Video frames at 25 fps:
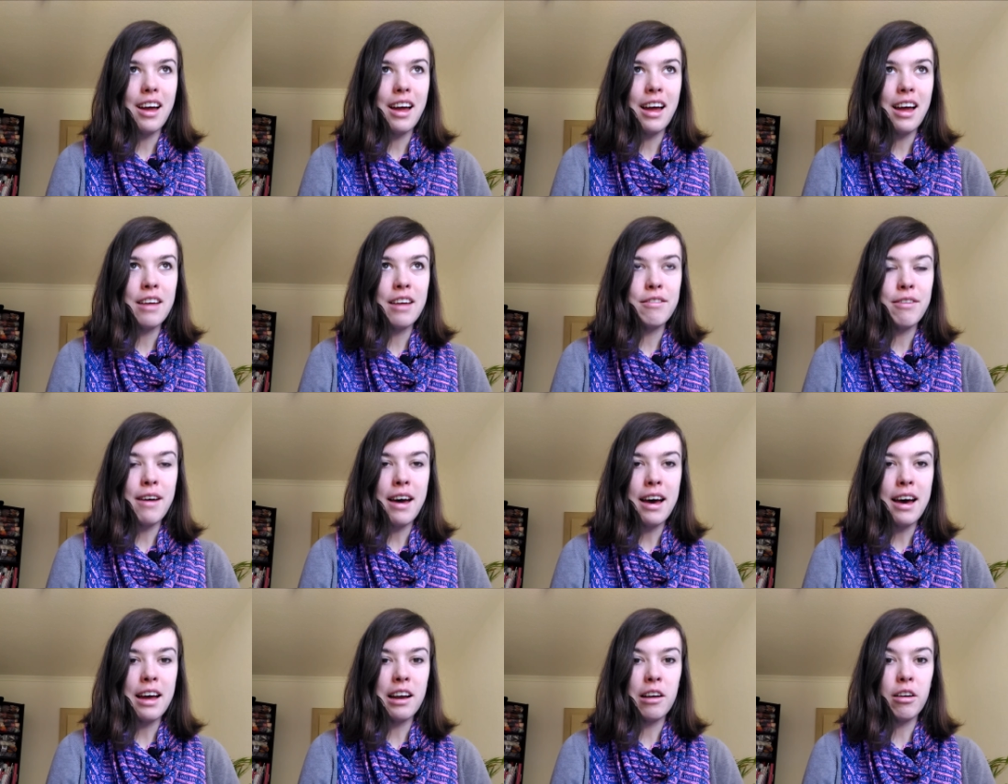I've
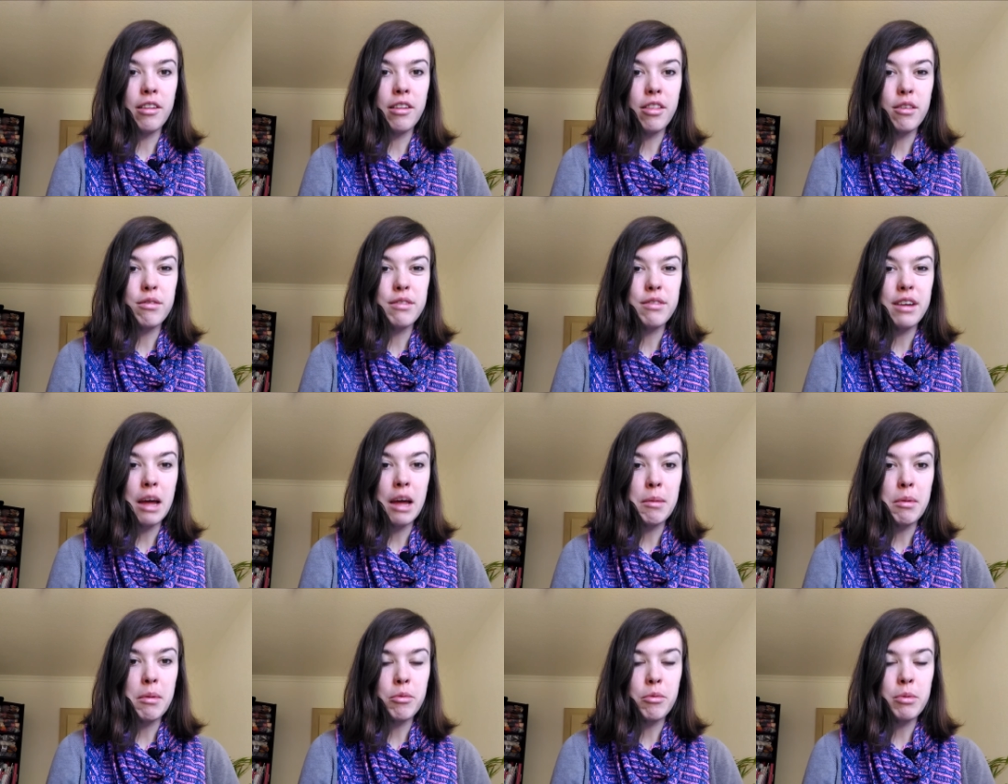had lots of
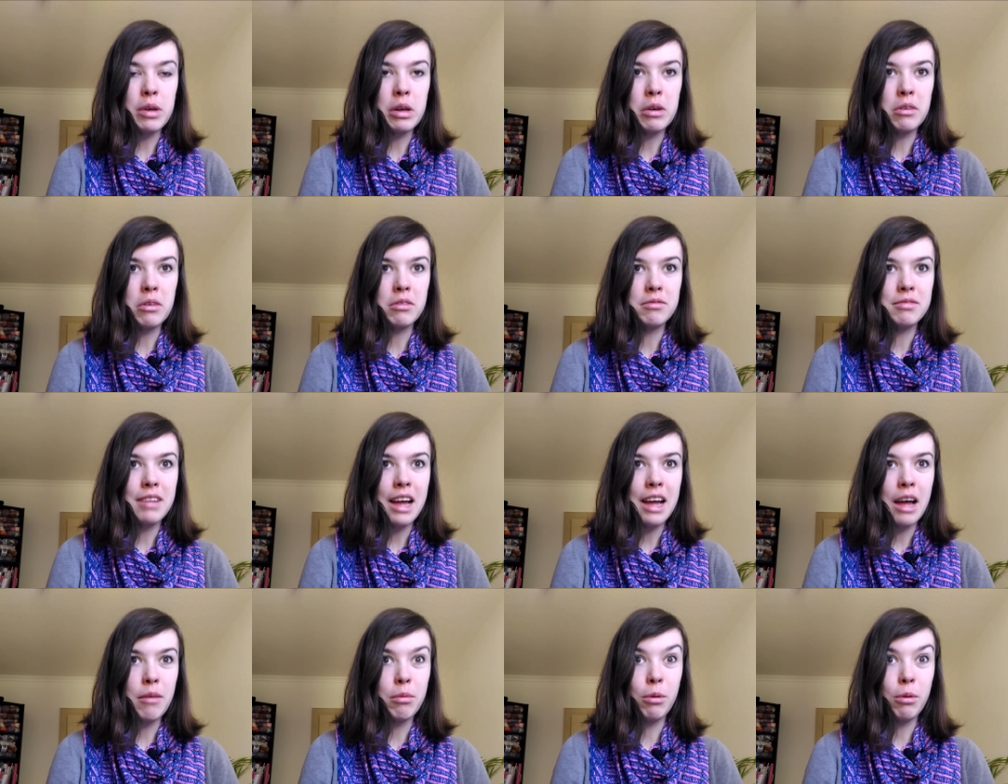time as well.
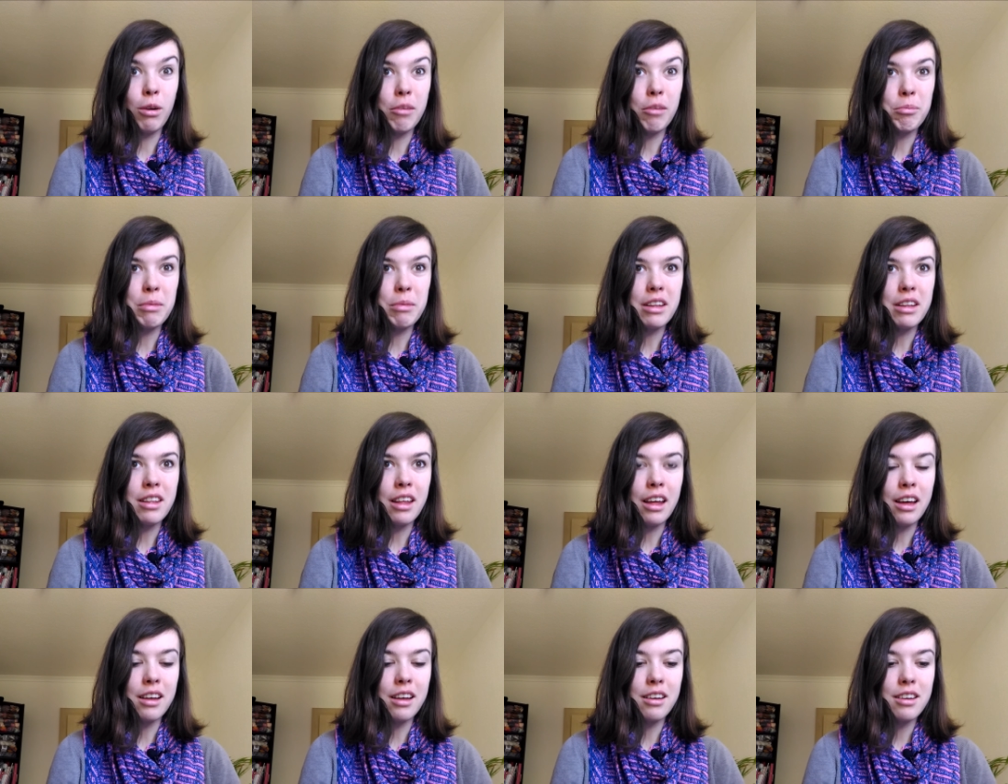I will admit
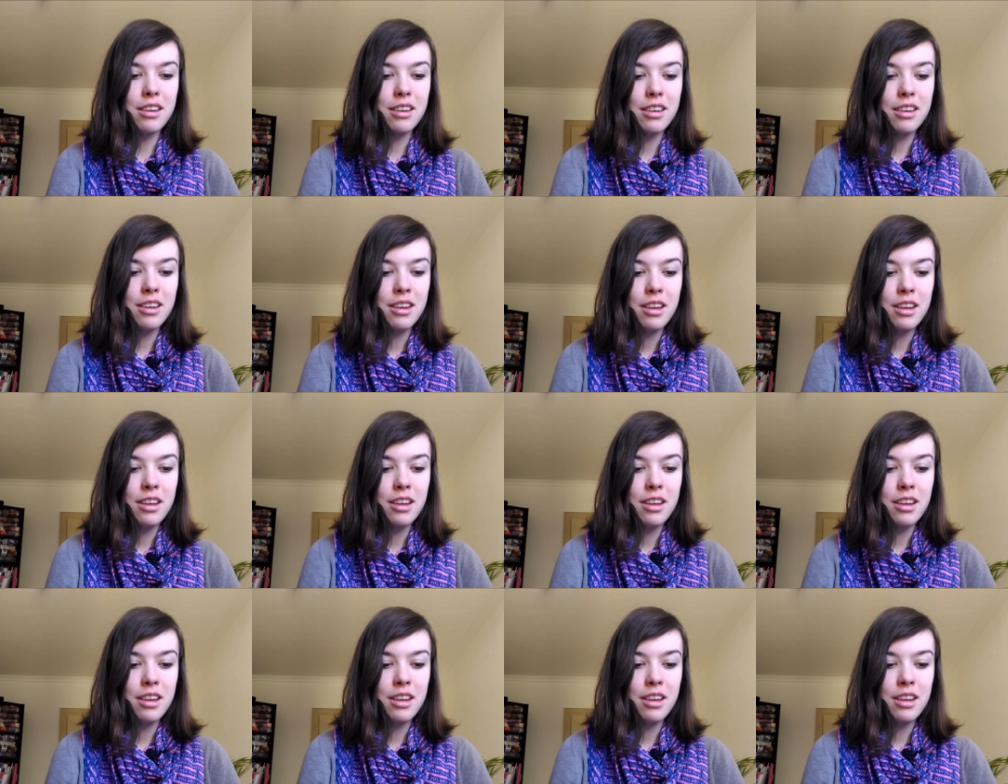that.